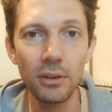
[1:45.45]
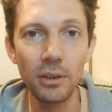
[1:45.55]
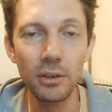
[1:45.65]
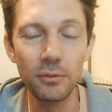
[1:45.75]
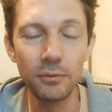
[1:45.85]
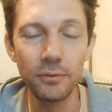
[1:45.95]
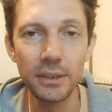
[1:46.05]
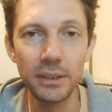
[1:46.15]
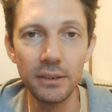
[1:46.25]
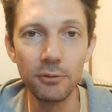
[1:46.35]
of
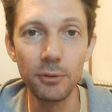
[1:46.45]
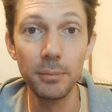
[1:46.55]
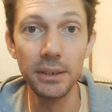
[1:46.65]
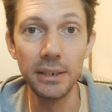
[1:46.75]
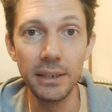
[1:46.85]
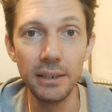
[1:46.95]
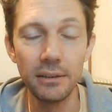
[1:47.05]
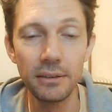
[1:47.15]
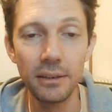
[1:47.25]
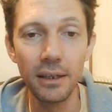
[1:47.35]
deliverability
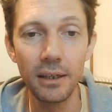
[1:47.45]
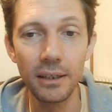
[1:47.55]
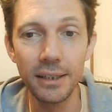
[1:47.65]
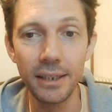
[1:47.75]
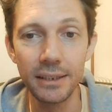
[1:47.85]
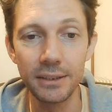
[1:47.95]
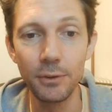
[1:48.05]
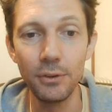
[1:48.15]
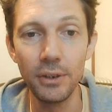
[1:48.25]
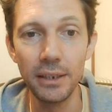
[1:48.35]
the last few
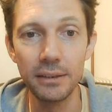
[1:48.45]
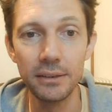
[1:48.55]
years.